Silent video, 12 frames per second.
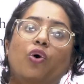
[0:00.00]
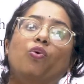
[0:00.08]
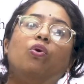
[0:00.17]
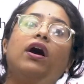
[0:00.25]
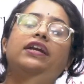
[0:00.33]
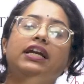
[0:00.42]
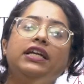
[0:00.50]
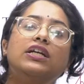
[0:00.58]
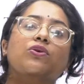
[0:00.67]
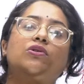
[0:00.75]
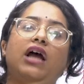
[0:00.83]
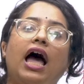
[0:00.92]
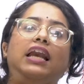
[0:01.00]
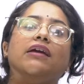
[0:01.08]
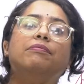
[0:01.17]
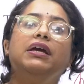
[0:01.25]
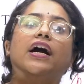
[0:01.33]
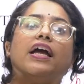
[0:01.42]
who are ready to rally
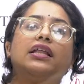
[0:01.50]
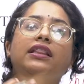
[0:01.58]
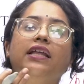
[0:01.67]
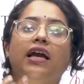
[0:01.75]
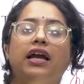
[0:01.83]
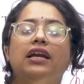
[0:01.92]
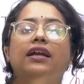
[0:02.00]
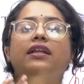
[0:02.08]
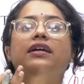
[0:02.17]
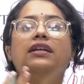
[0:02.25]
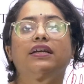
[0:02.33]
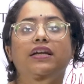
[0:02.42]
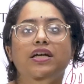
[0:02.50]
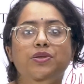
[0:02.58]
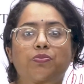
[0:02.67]
behind the idea that India is